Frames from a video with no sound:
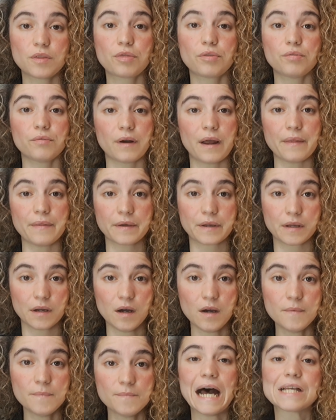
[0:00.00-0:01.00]
throughout the
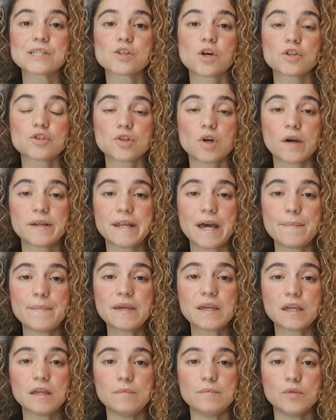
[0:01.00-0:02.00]
gut and are
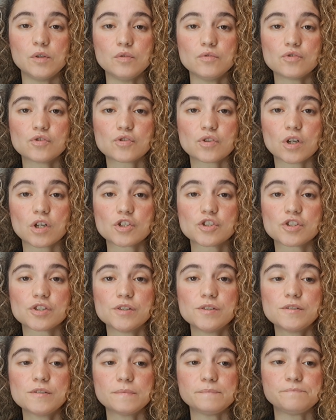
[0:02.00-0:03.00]
dynamic immune
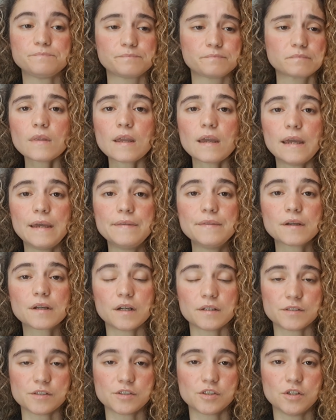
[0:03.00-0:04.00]
structures in the
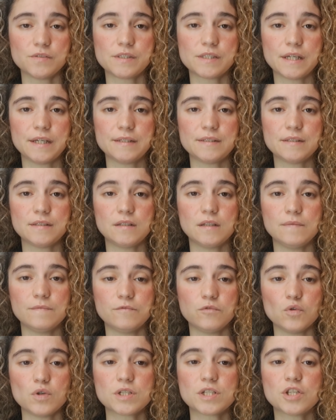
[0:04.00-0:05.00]
gut-associated
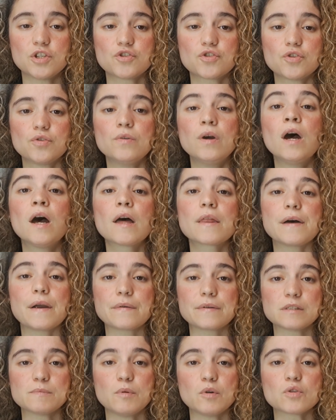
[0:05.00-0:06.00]
lymphoid tissue that
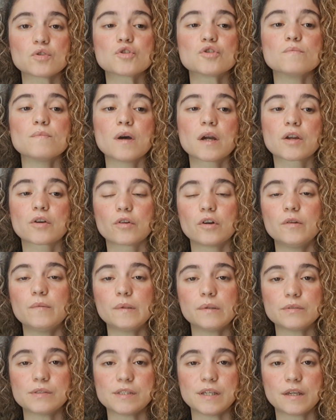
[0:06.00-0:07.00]
respond to
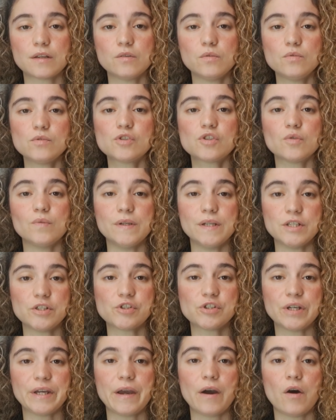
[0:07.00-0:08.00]
microbial signals to
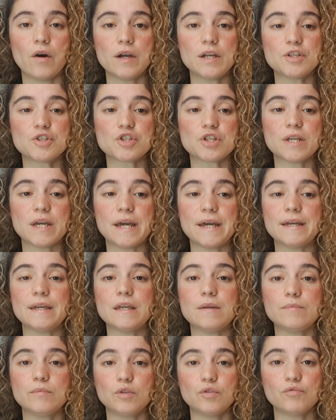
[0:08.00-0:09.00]
initiate IgA
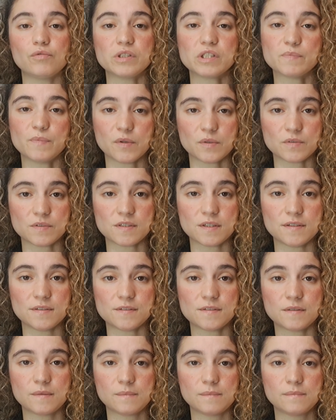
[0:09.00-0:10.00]
immune
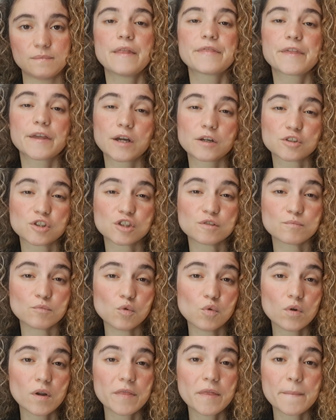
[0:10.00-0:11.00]
responses. They are
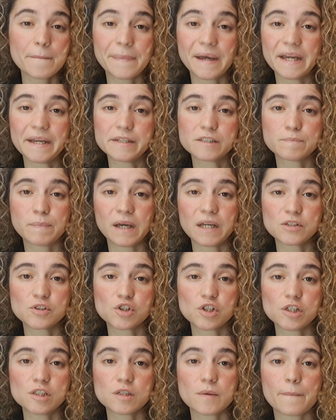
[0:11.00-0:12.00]
smaller than Peyer's
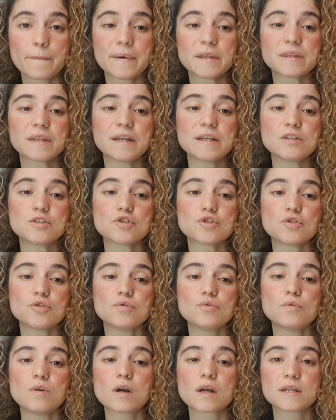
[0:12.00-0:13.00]
patches, but they
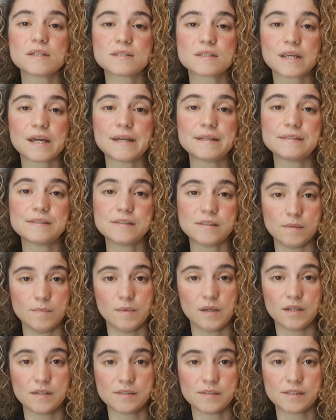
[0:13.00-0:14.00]
do contain
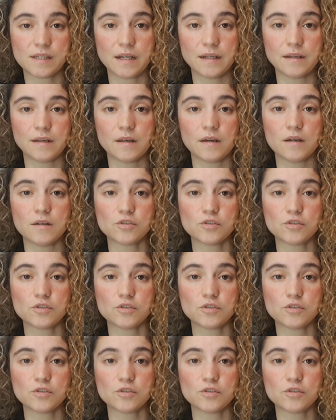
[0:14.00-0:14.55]
similar cellular